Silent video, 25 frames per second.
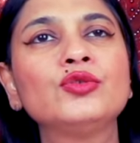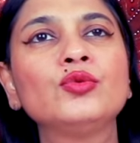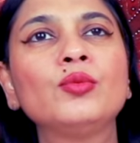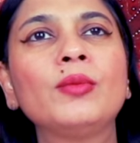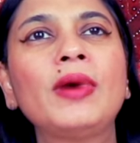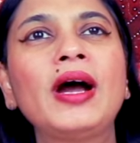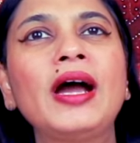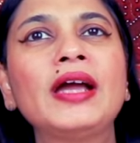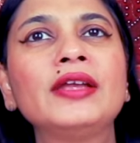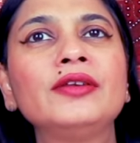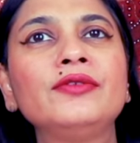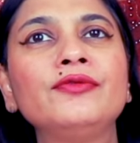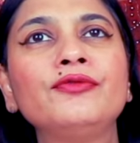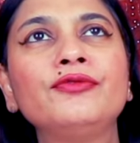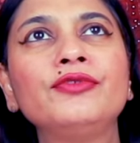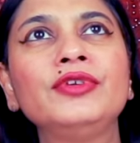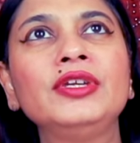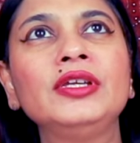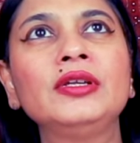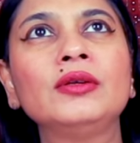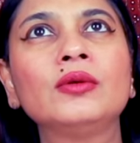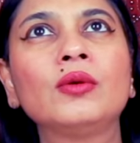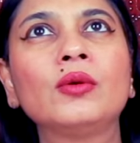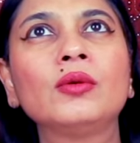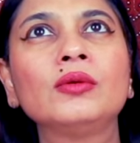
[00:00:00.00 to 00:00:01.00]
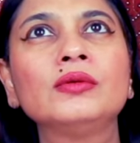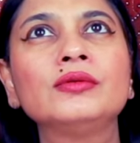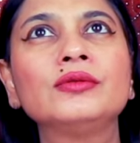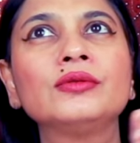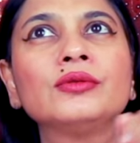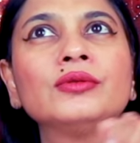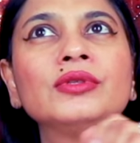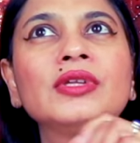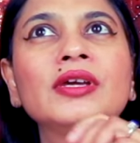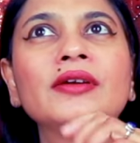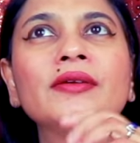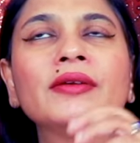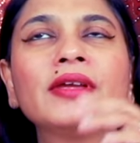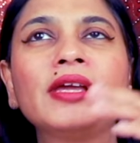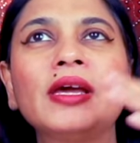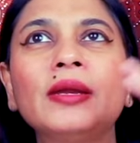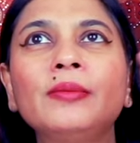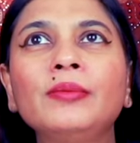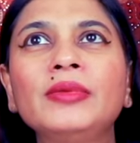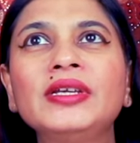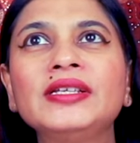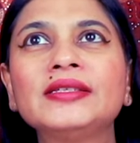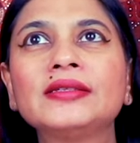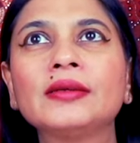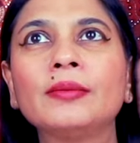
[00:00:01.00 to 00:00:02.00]
you might feel also there
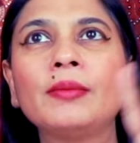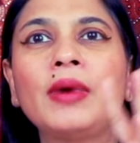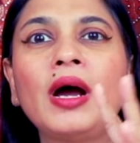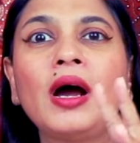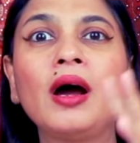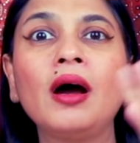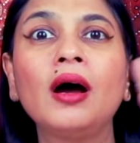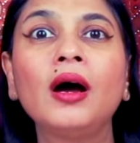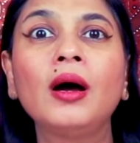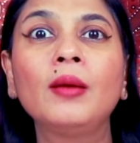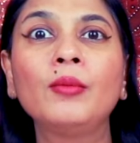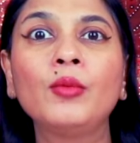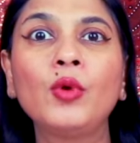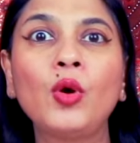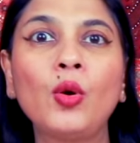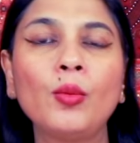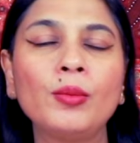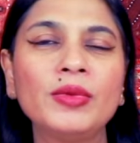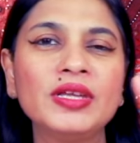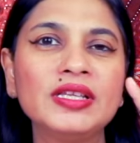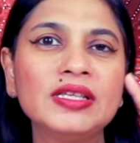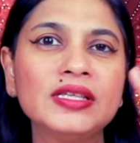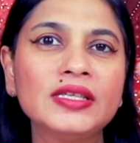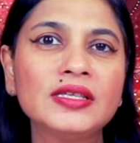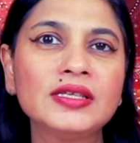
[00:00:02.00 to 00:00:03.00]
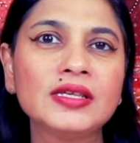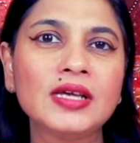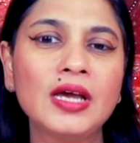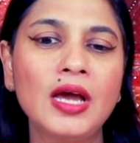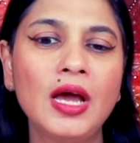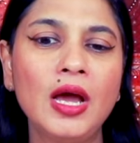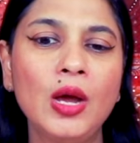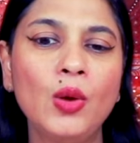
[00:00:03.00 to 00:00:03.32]
can be some aha moments